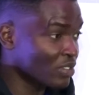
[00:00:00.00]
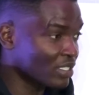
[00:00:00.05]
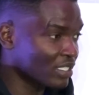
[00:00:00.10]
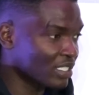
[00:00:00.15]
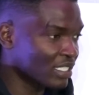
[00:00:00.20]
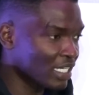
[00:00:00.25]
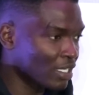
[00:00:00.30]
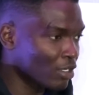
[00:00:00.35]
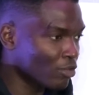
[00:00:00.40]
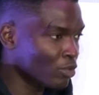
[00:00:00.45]

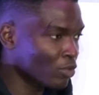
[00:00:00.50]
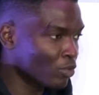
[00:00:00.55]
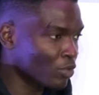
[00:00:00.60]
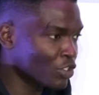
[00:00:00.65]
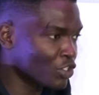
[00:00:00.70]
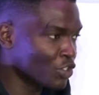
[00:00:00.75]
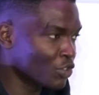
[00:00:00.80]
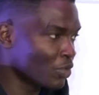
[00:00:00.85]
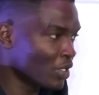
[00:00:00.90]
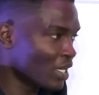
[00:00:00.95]
scale with
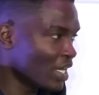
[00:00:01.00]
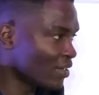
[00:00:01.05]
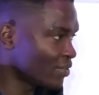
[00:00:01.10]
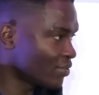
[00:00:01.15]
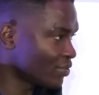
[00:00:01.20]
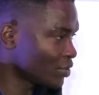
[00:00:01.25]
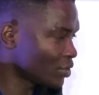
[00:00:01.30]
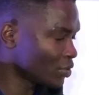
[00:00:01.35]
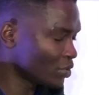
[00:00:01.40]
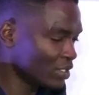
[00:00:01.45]
what you
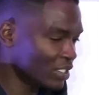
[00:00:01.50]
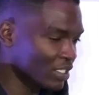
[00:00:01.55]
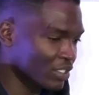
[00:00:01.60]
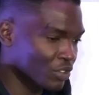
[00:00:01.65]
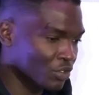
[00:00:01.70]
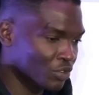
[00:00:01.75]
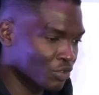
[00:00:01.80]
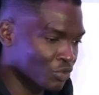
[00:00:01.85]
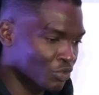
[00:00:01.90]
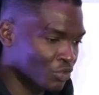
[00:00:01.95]
have? So
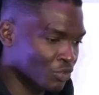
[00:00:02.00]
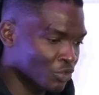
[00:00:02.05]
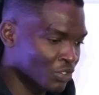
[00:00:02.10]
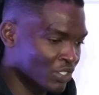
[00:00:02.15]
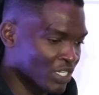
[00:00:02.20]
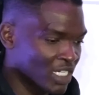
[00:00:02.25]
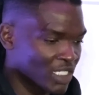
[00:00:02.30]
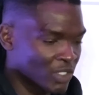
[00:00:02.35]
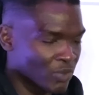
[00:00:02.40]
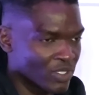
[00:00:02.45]
you
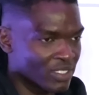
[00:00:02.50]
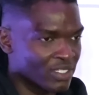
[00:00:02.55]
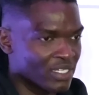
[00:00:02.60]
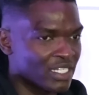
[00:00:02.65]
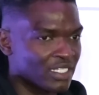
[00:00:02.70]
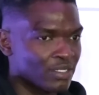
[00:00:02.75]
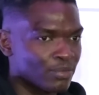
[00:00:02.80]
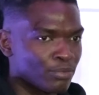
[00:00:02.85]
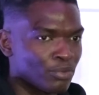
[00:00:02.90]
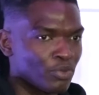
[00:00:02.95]
get to a
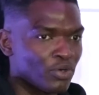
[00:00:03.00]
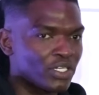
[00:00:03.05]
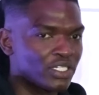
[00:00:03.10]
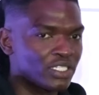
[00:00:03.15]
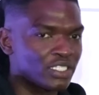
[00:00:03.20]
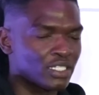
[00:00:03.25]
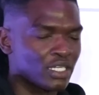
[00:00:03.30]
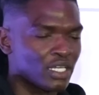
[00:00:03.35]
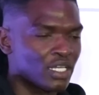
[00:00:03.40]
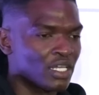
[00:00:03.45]
certain
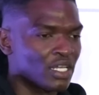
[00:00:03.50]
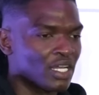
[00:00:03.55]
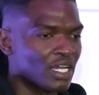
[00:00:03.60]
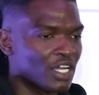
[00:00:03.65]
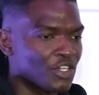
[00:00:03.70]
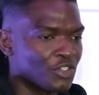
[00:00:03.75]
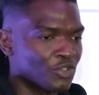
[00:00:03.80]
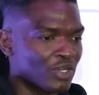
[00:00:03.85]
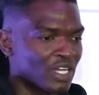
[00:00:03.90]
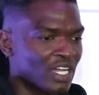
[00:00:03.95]
point,
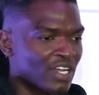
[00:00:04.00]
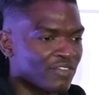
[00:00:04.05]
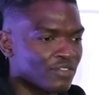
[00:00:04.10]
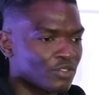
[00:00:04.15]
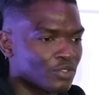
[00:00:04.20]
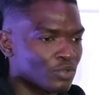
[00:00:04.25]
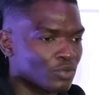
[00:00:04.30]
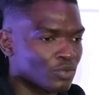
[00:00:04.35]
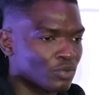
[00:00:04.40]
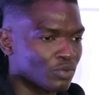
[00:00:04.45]
and you have
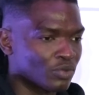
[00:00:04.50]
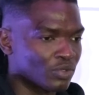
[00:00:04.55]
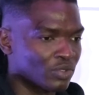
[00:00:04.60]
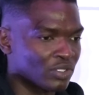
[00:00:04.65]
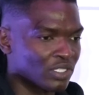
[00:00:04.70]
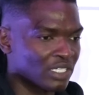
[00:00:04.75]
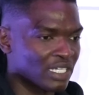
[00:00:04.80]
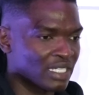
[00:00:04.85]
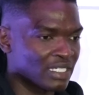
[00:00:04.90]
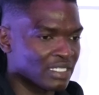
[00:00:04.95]
to
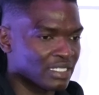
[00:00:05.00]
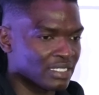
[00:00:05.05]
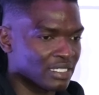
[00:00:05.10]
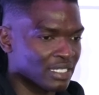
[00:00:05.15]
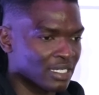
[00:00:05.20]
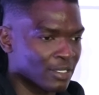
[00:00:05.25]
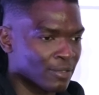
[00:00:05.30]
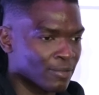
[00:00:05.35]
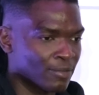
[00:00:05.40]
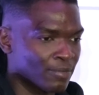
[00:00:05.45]
get
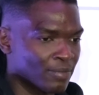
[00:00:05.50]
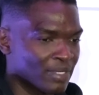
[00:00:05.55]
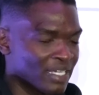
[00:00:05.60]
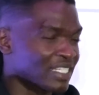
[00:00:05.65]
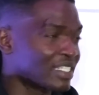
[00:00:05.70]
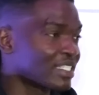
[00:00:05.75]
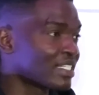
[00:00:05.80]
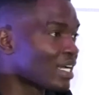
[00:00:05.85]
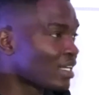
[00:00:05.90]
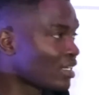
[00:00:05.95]

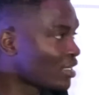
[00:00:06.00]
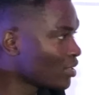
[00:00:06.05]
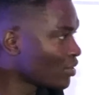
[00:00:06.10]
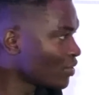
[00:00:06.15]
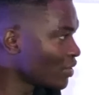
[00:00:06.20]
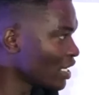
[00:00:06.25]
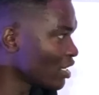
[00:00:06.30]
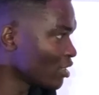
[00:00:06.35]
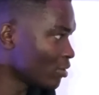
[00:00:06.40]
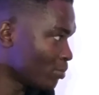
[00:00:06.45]
external
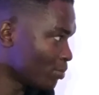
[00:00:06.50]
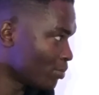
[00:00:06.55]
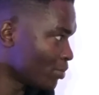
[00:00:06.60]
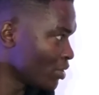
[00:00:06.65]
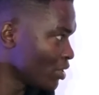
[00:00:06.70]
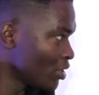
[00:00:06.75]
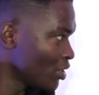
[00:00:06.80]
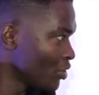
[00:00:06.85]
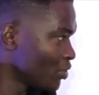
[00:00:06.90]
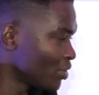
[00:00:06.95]
help.
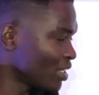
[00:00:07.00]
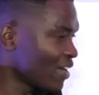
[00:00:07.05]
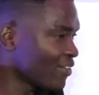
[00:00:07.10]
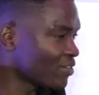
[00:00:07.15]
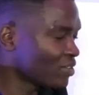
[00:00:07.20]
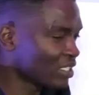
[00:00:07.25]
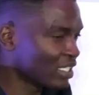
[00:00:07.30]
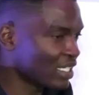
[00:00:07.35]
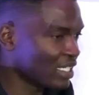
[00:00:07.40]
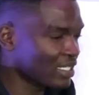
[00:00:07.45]
You have
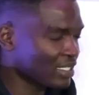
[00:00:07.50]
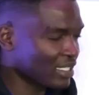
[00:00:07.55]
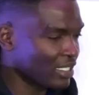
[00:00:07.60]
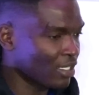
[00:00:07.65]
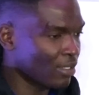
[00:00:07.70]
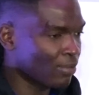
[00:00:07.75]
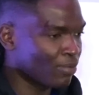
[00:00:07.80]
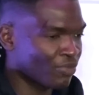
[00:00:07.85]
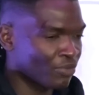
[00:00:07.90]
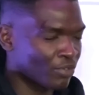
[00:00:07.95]
to get
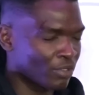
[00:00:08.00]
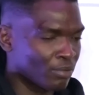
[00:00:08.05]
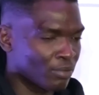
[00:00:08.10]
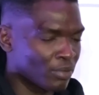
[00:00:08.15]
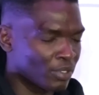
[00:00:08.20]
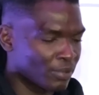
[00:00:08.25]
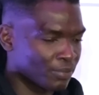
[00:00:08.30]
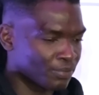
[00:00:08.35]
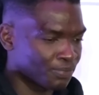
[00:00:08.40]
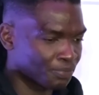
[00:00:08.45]
help
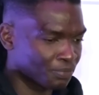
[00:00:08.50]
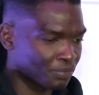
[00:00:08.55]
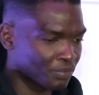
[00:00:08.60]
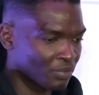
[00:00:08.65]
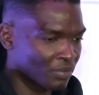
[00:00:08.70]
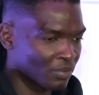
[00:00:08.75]
from